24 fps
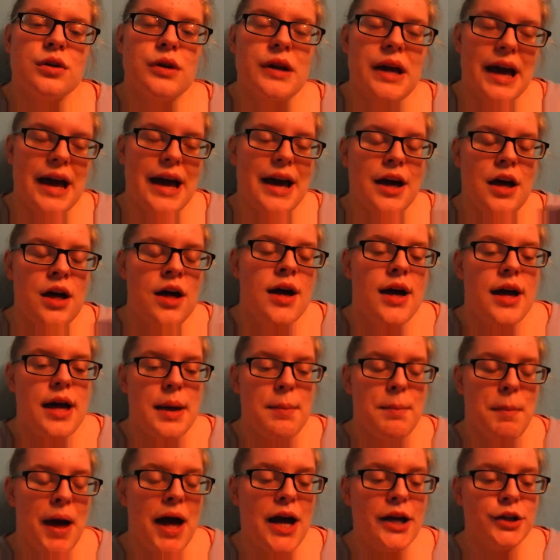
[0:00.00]
yeah,
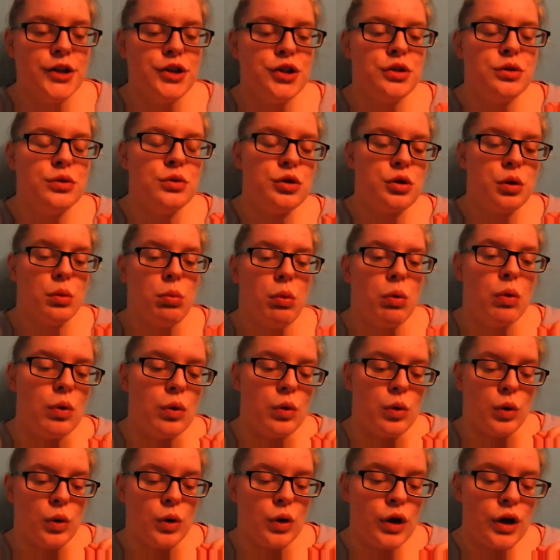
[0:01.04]
it pays you to
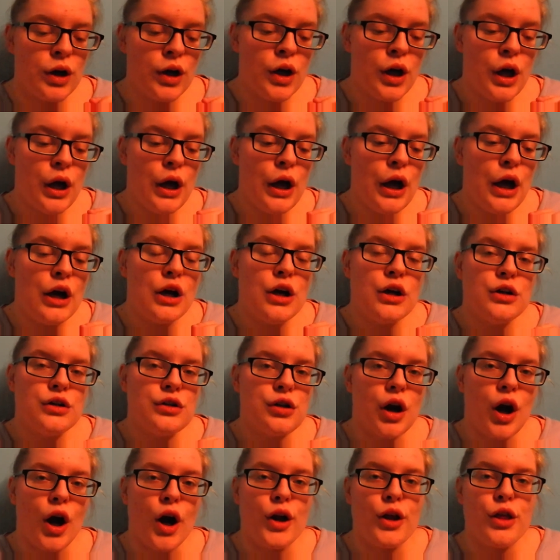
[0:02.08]
walk,
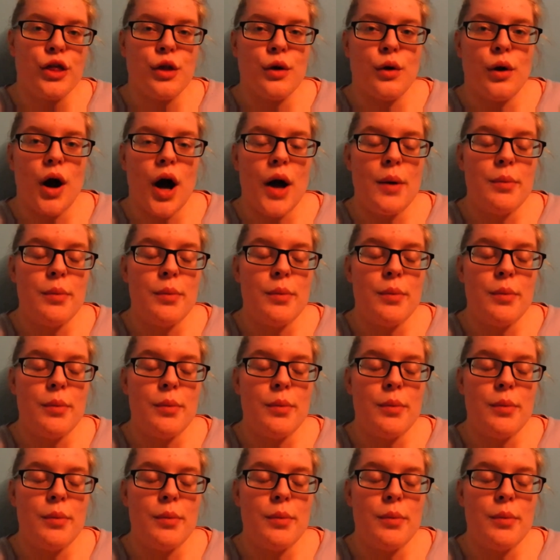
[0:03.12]
so I thought